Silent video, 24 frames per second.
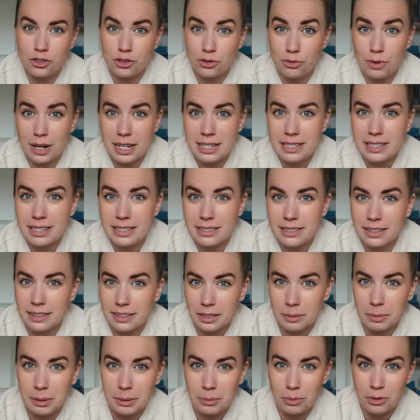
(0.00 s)
dress is a
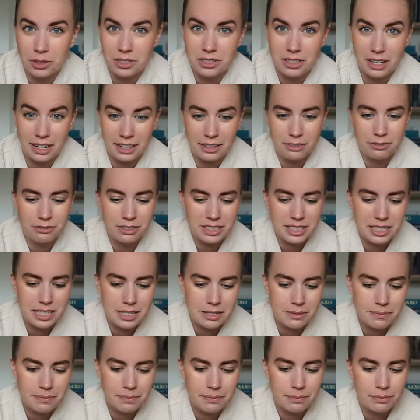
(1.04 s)
little bit more tight
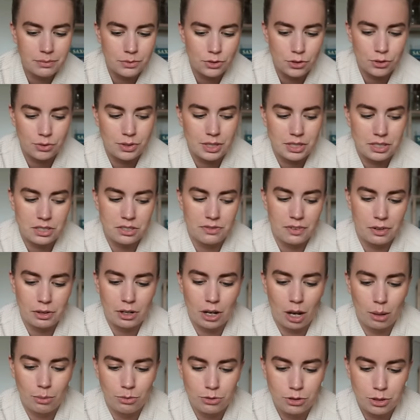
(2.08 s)
fitted, so this is very
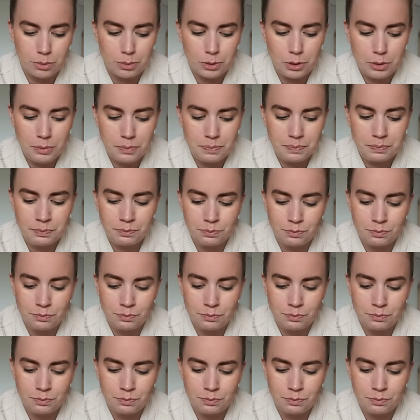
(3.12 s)
comfortable.